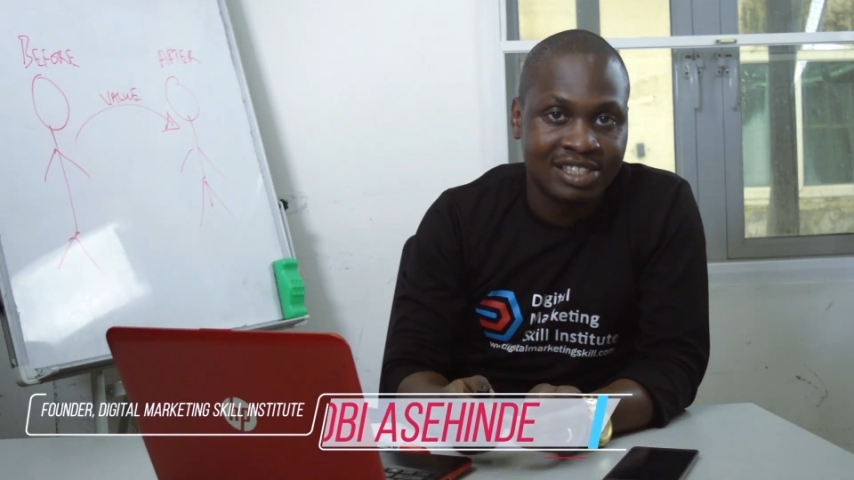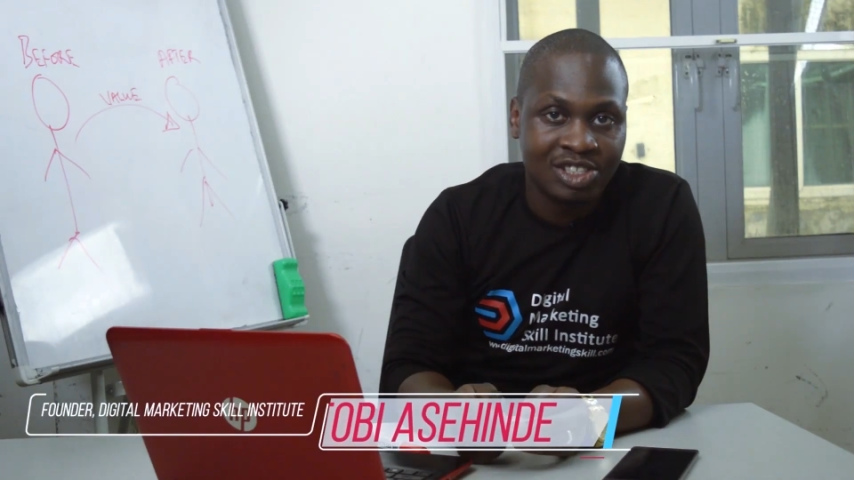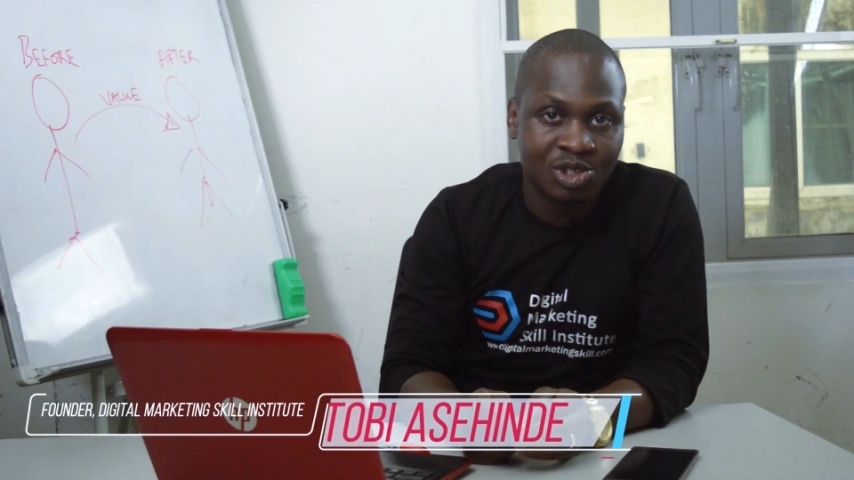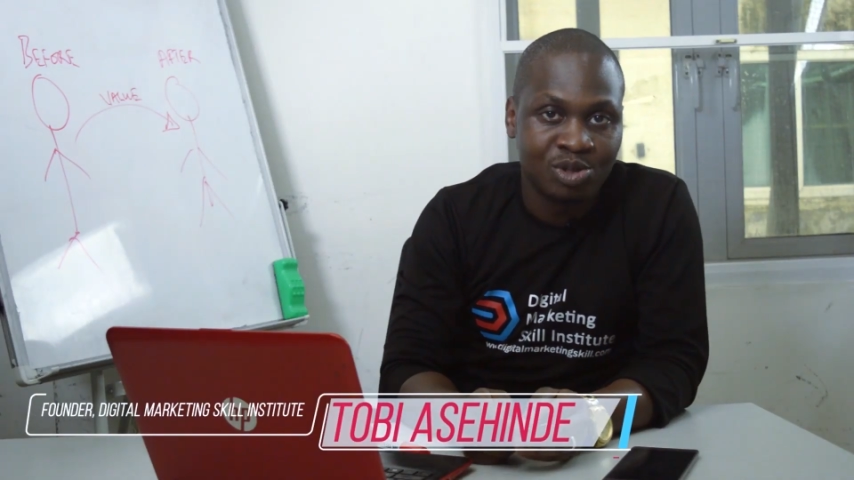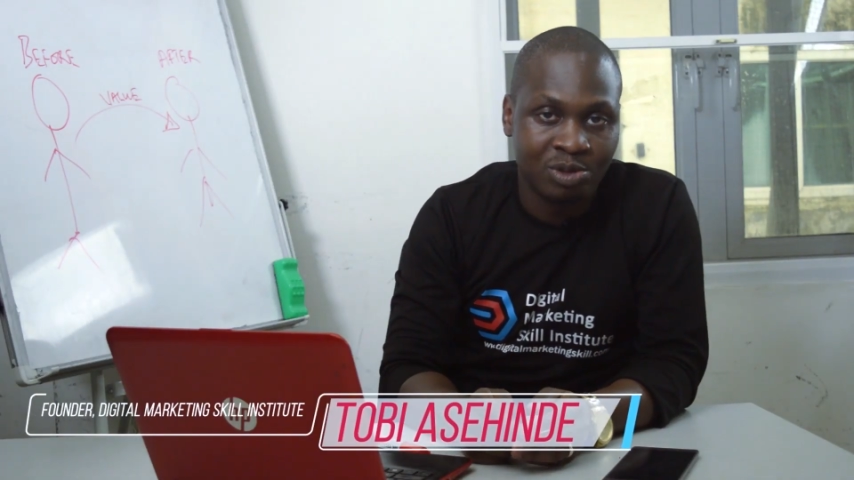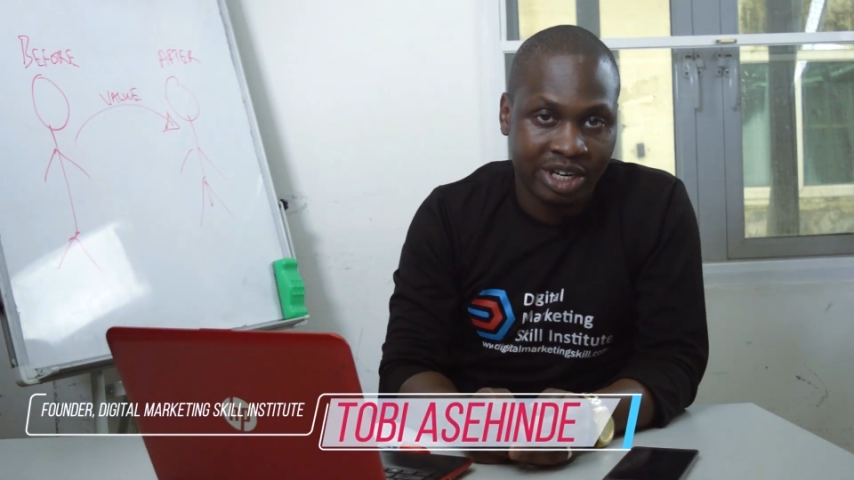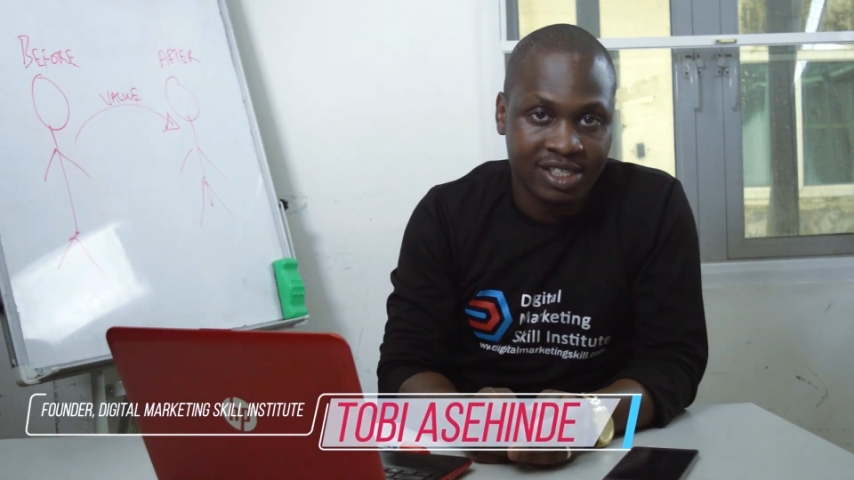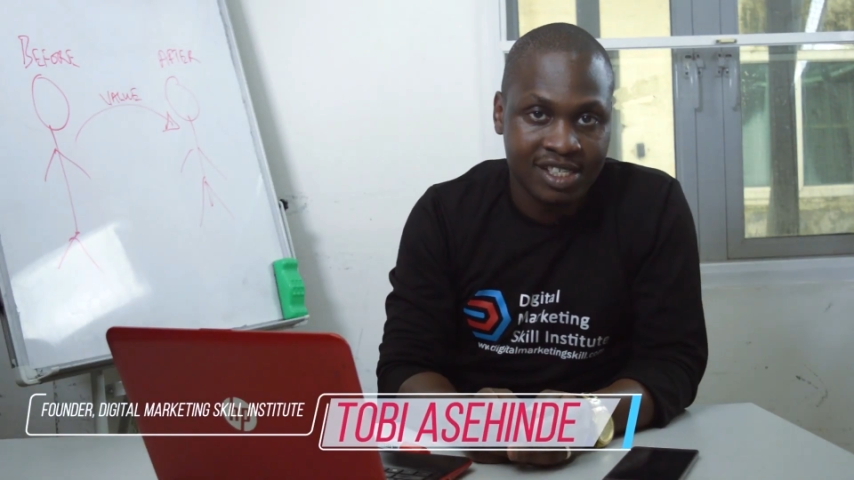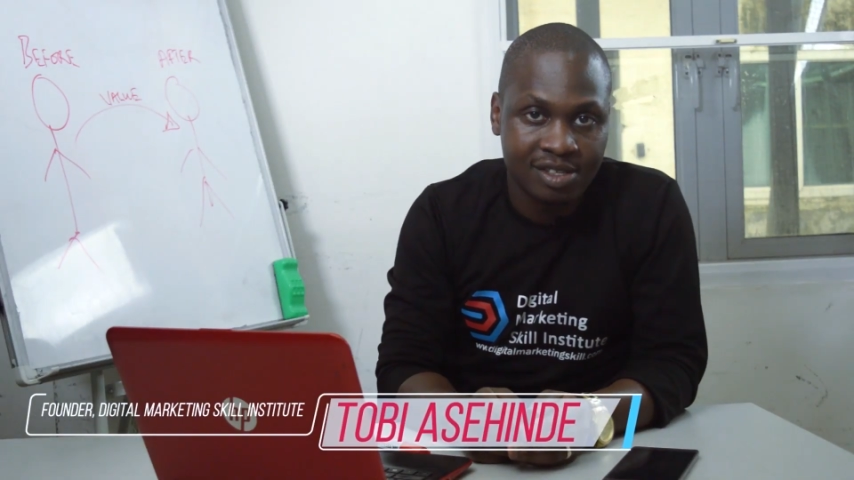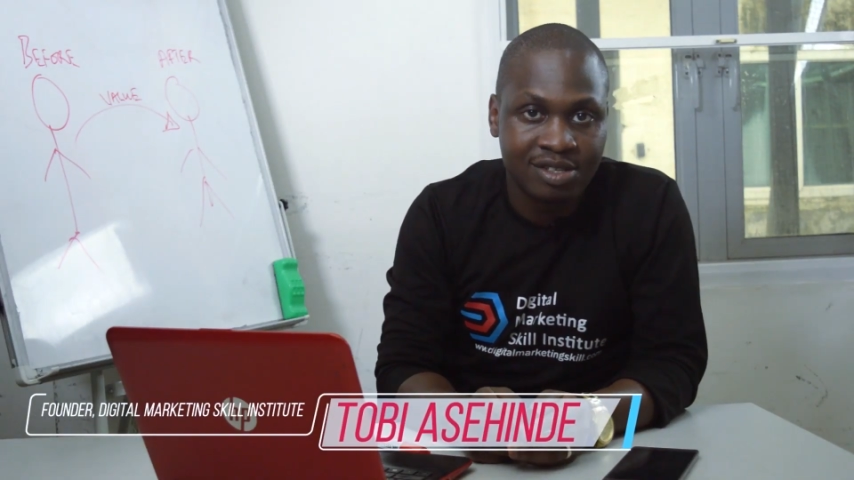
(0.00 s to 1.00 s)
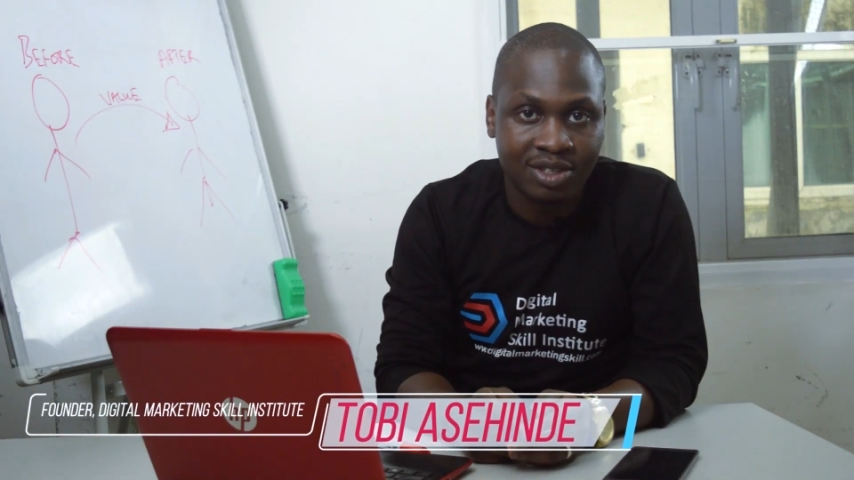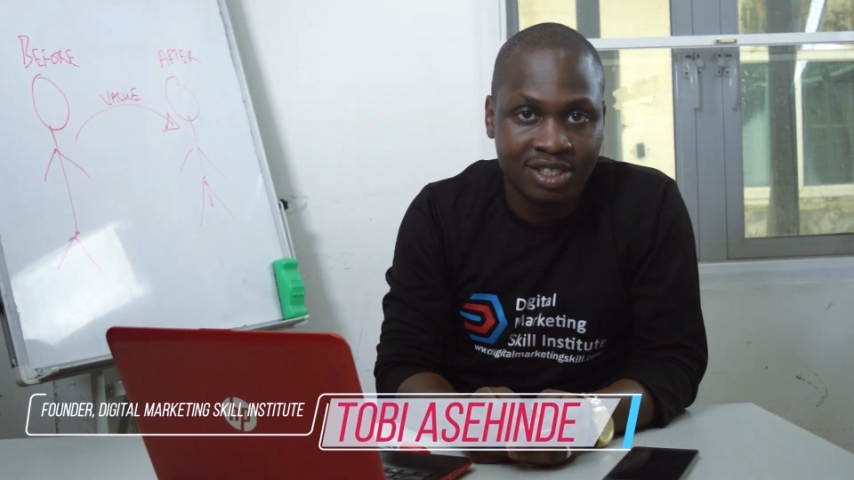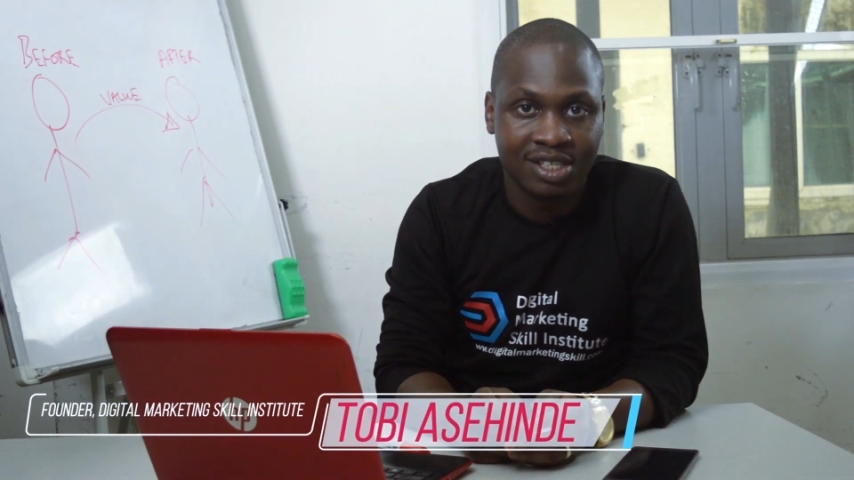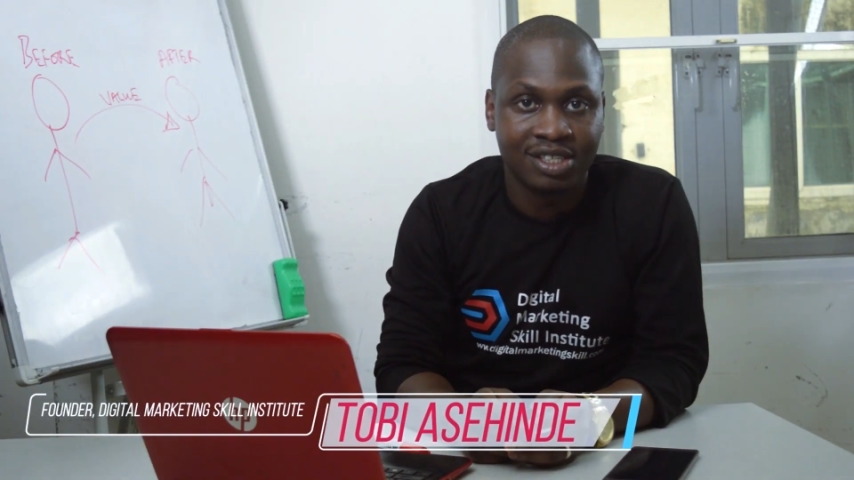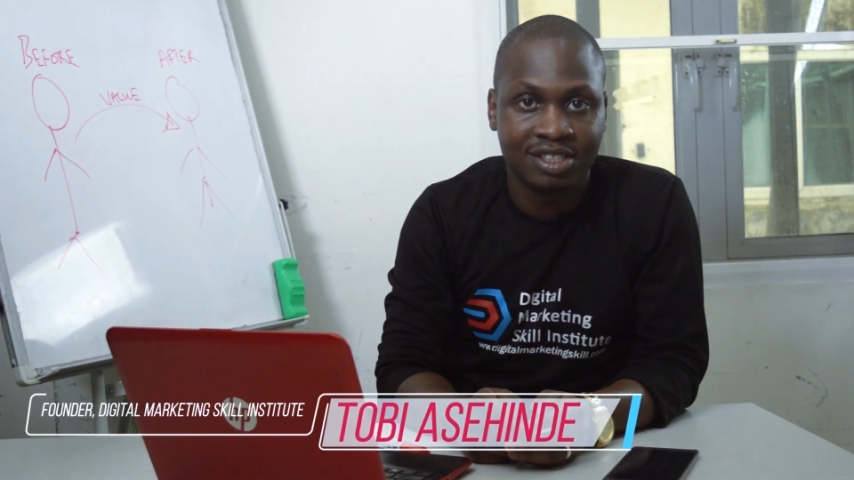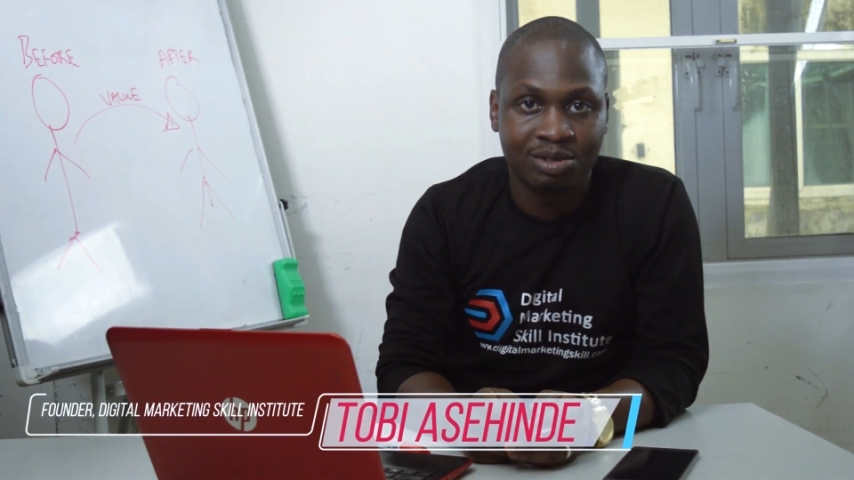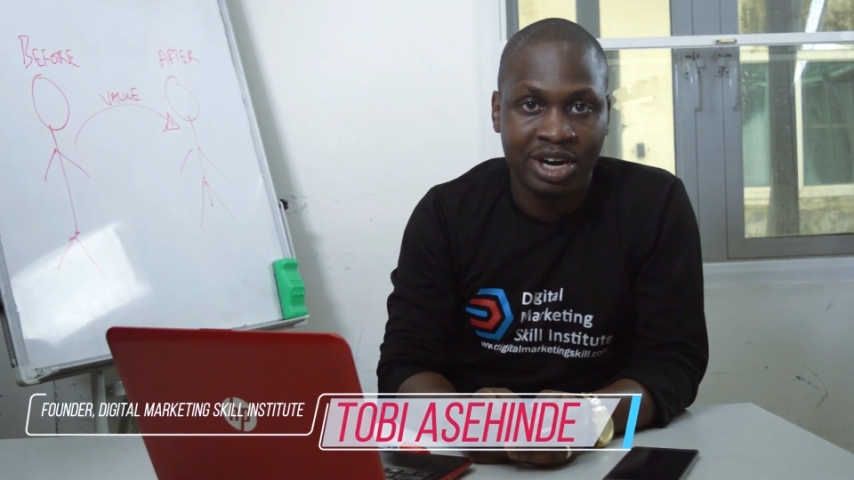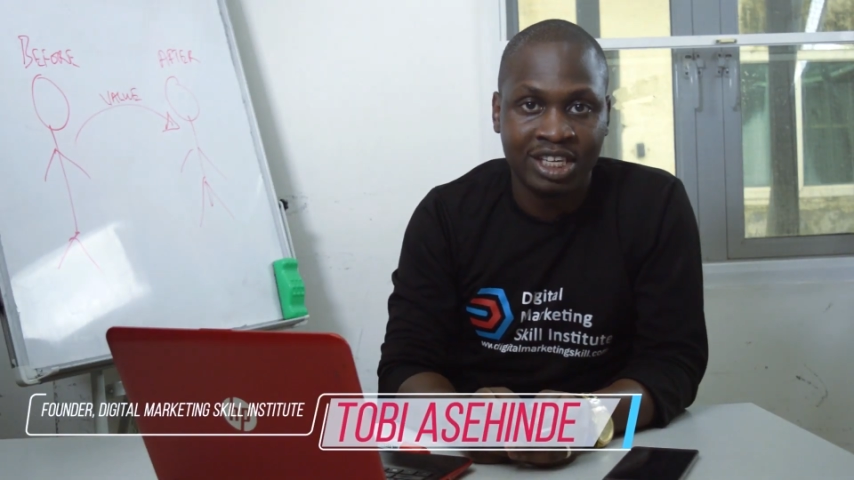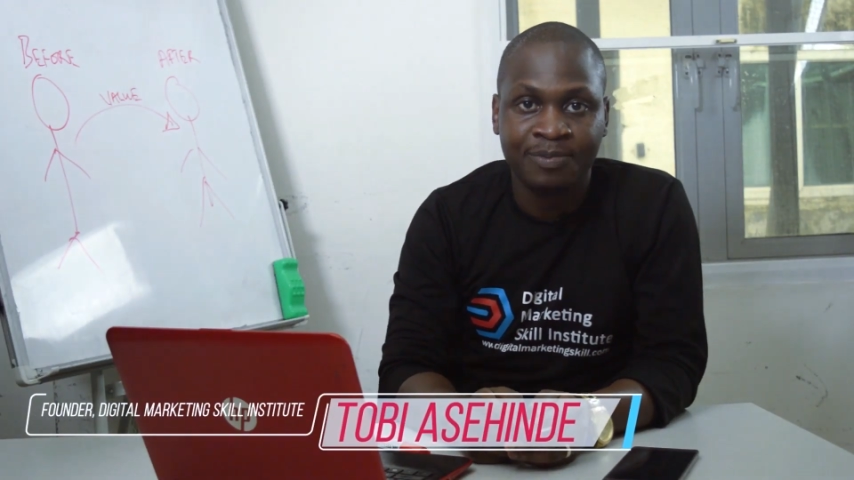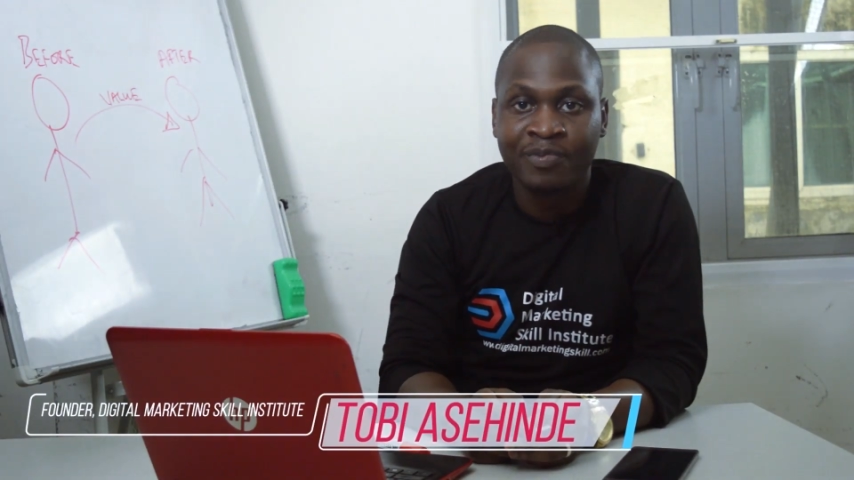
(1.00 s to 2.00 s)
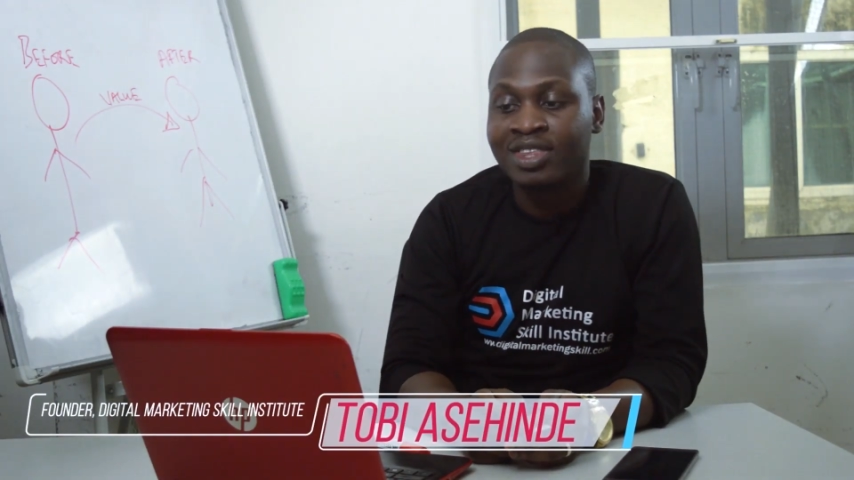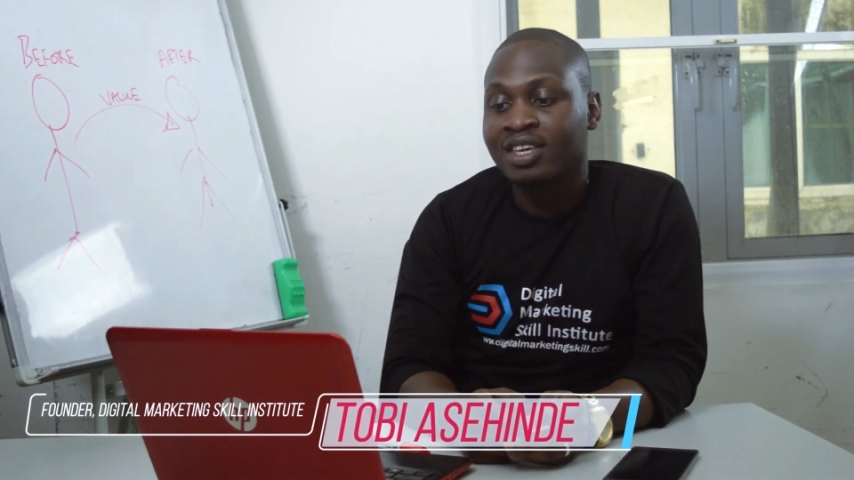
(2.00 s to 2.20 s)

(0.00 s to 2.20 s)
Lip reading: guide digital marketing success, right?